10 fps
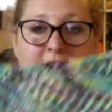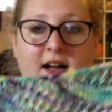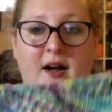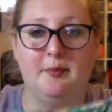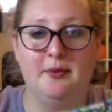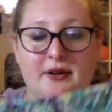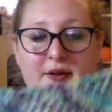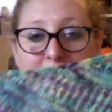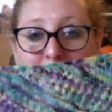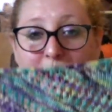up
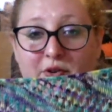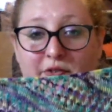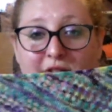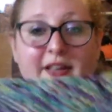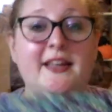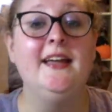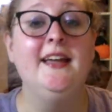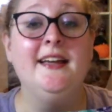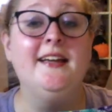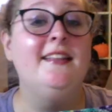beautifully.
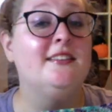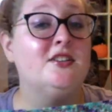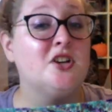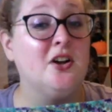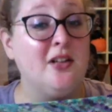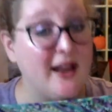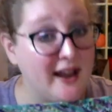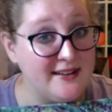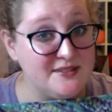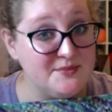This shawl
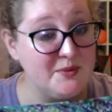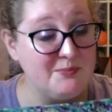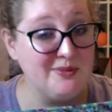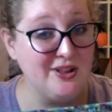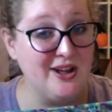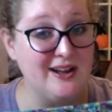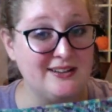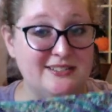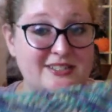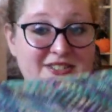has been blocked.
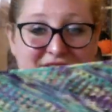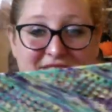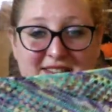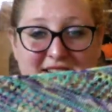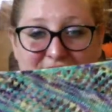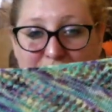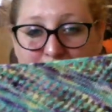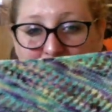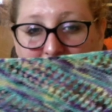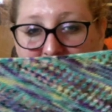It just doesn't have
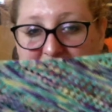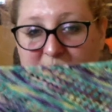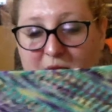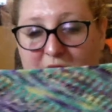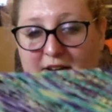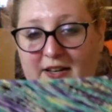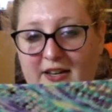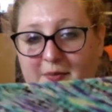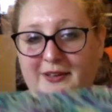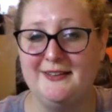ends woven in
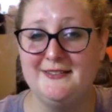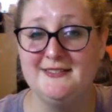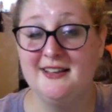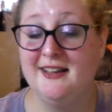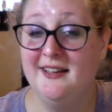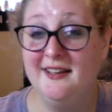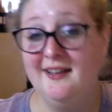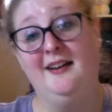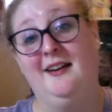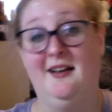yet because,
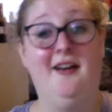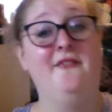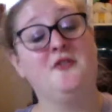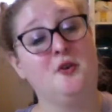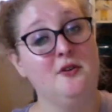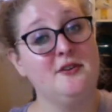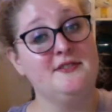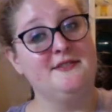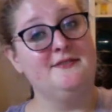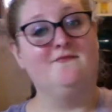of
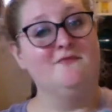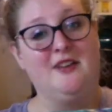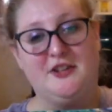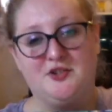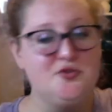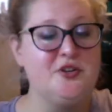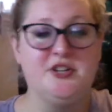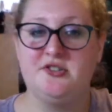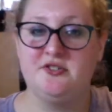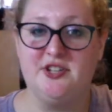course, it's
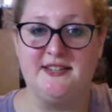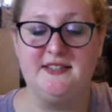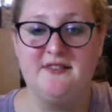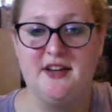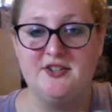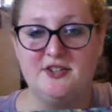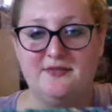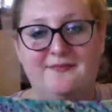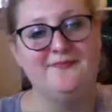traditional Jessie fashion.